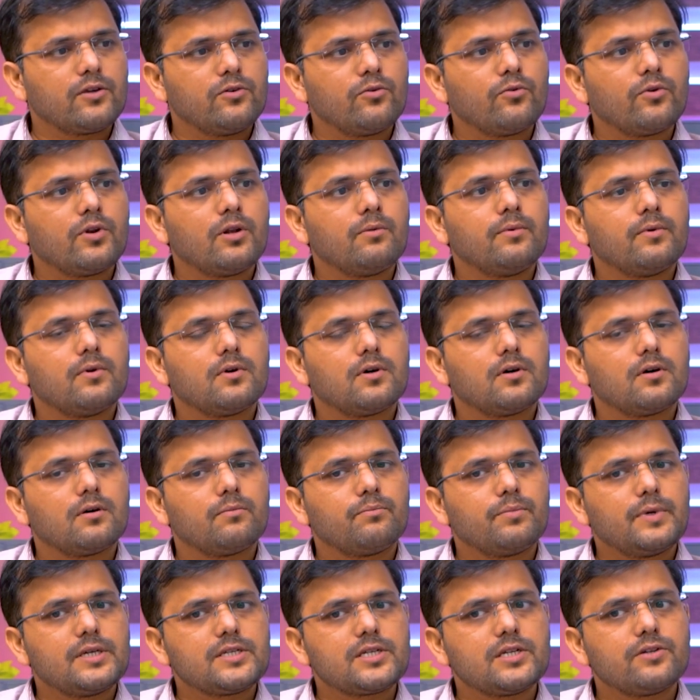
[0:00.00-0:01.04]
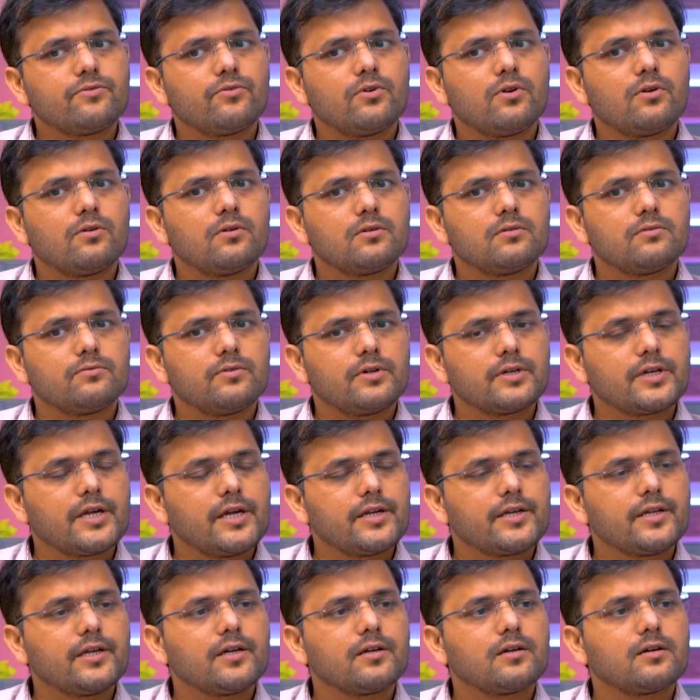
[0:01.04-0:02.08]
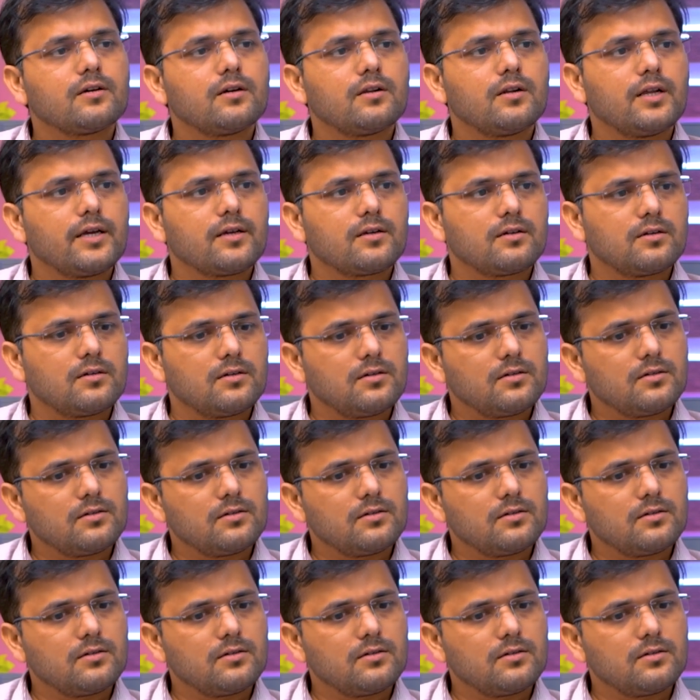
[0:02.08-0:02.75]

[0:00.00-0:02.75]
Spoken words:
you will patient will were getting like